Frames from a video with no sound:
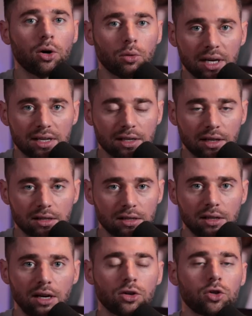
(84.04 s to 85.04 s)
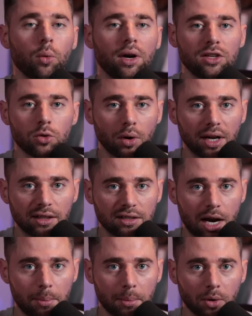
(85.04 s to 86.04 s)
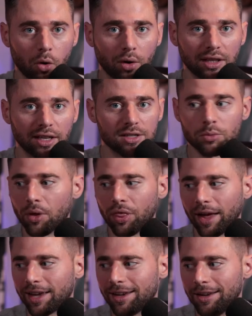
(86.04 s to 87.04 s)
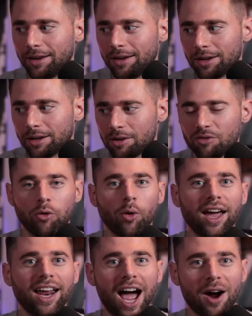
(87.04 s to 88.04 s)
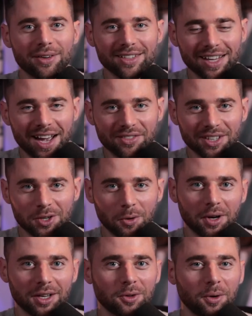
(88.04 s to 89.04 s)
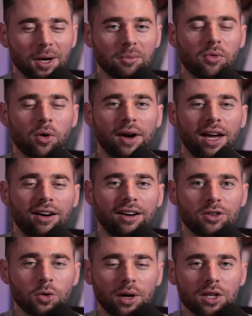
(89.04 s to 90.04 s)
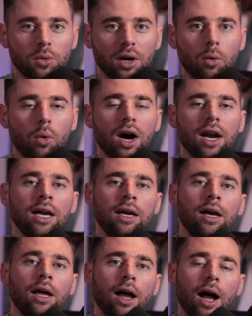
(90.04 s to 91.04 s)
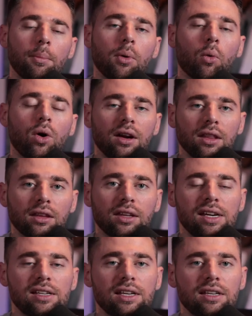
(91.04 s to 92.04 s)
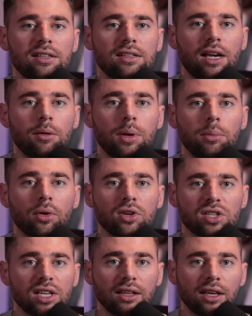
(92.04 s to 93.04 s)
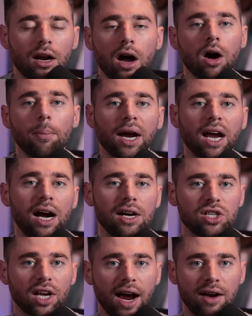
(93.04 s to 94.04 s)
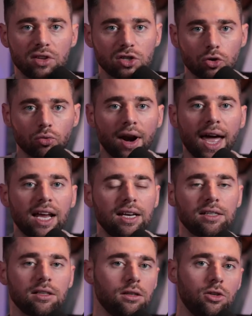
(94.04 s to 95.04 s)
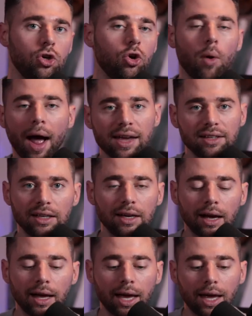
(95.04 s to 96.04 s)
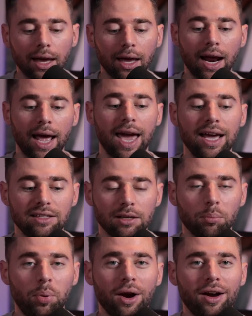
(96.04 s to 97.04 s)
a reason. It's the year 2020 at the time I'm recording this, with like 48 hours left in 2020 before we enter into 2021. Uh, but one of the things is is that people just think that oh my gosh, like I have this grand new idea, and, and I hate to